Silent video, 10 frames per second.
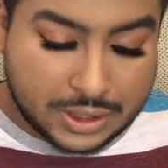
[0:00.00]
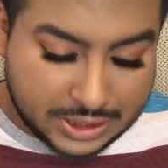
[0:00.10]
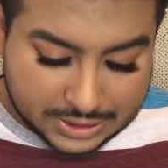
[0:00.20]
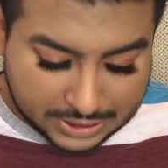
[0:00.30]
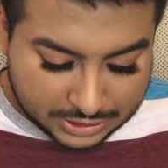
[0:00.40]

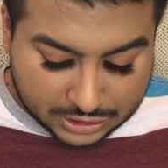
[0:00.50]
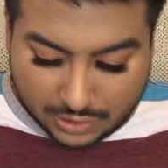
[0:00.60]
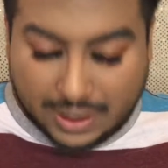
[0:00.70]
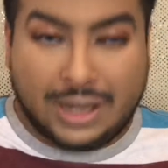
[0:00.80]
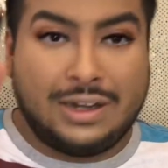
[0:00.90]
easy.
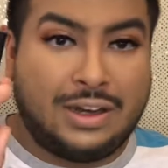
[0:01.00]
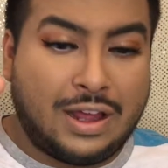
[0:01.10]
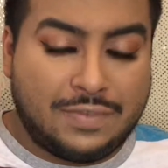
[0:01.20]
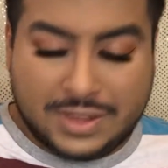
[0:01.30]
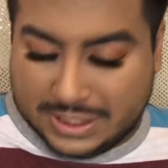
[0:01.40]
So I
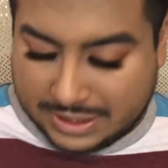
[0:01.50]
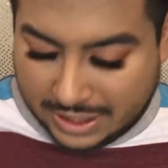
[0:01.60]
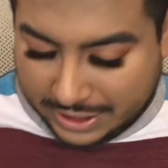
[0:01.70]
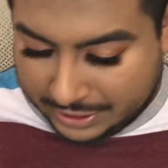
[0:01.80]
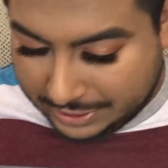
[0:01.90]
love this
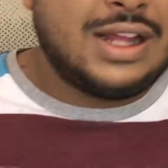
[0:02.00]
liner.